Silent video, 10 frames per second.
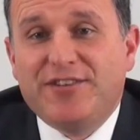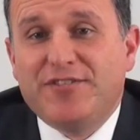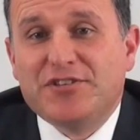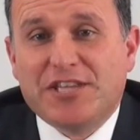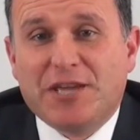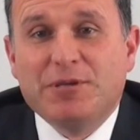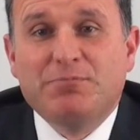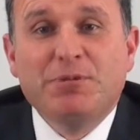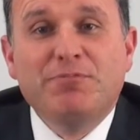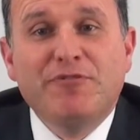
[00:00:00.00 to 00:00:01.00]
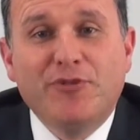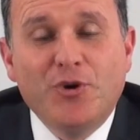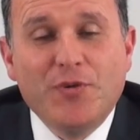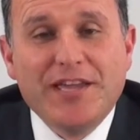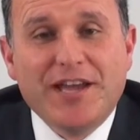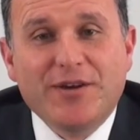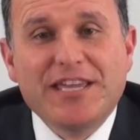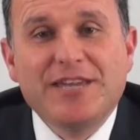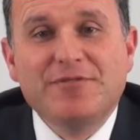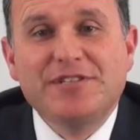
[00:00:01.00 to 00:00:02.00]
end of the segment, but before we go,
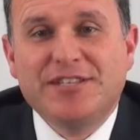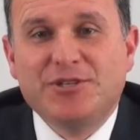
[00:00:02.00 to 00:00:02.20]
here is